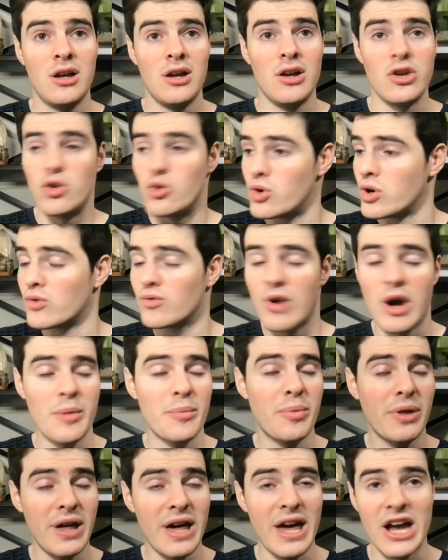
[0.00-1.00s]
you can run
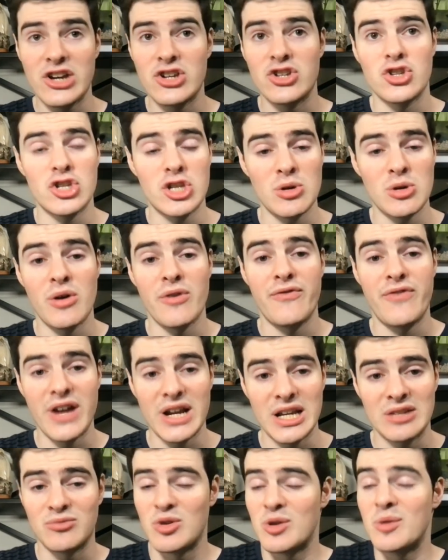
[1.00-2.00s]
play action so
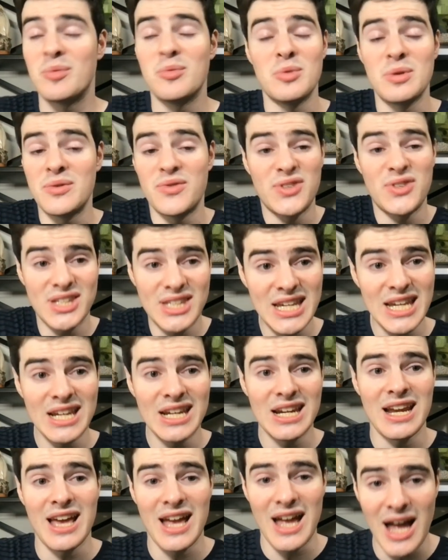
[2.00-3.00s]
effectively. We've seen
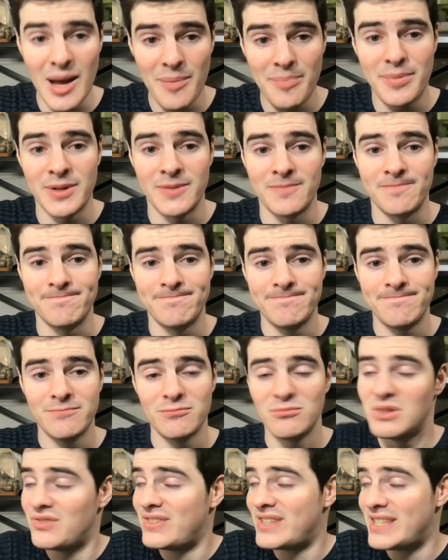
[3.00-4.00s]
it happen
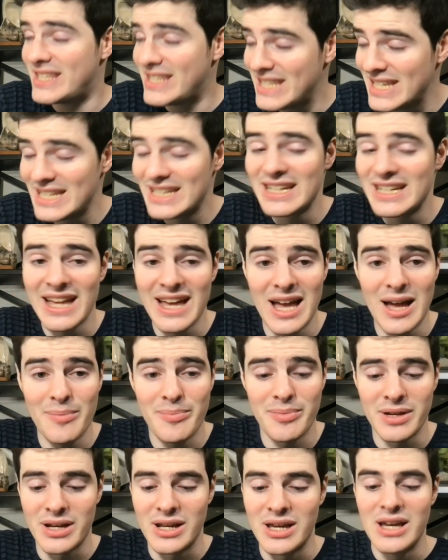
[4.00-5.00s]
We've seen it
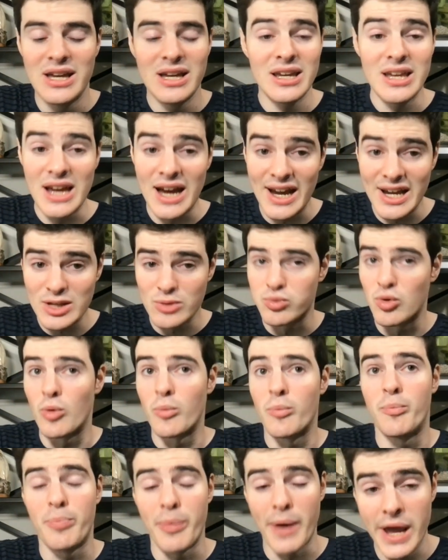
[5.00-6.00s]
happen. Guys will
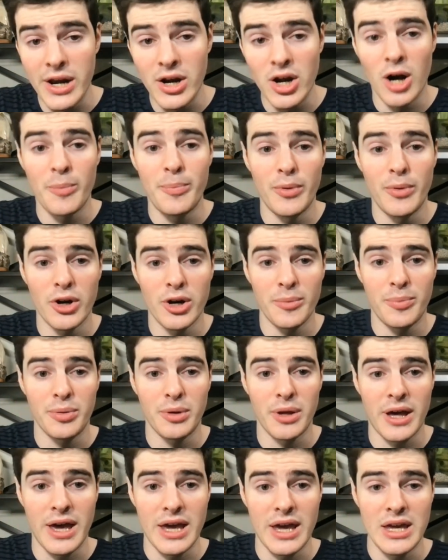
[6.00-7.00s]
bite up on a
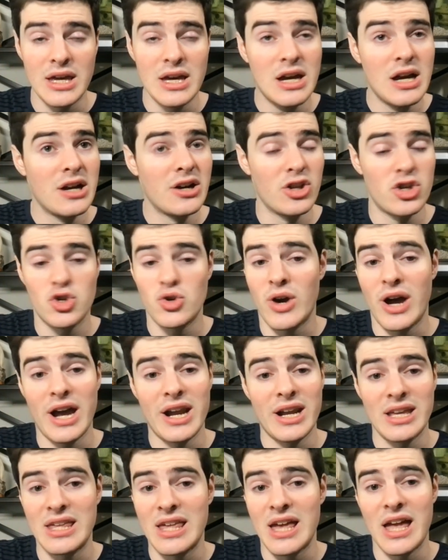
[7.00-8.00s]
play to try
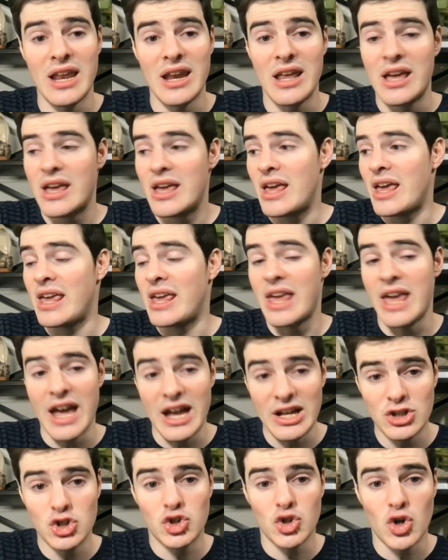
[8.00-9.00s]
to get a
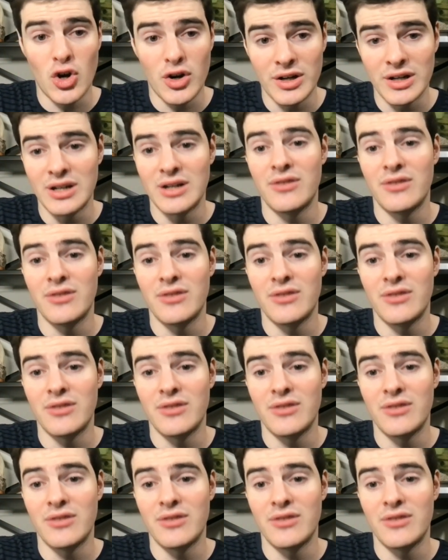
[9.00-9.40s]
head start and an